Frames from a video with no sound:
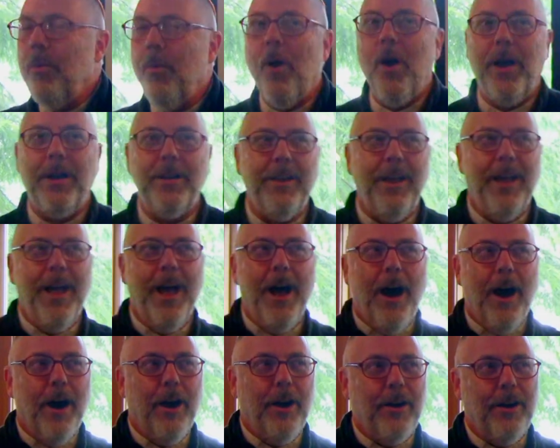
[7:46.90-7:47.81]
want
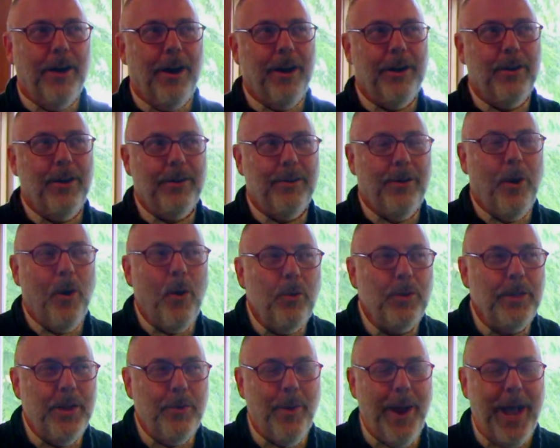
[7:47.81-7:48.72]
are, are,
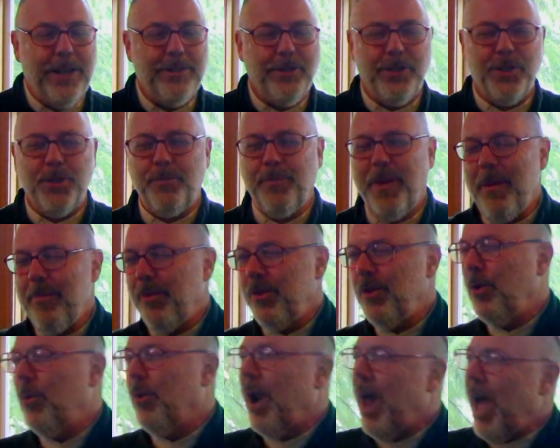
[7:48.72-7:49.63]
holy rascals, people
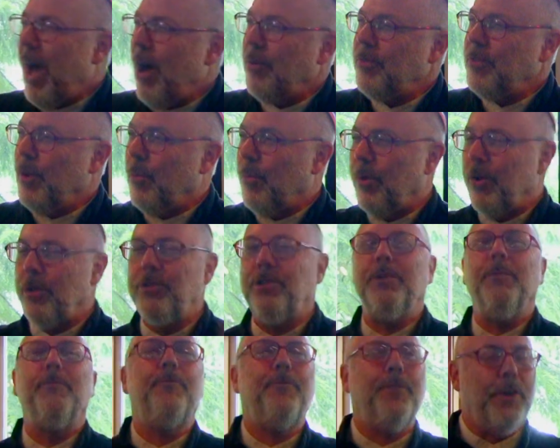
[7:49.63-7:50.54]
who are out in the world,
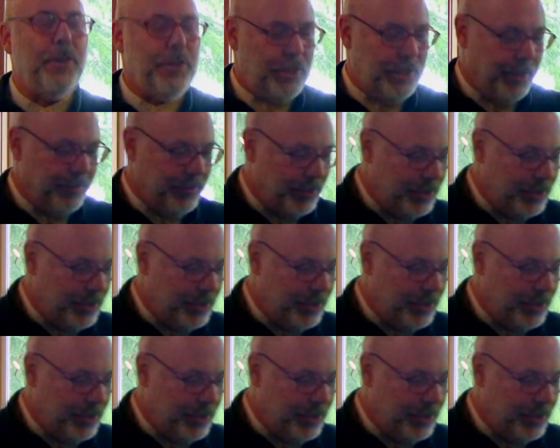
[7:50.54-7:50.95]
subversive,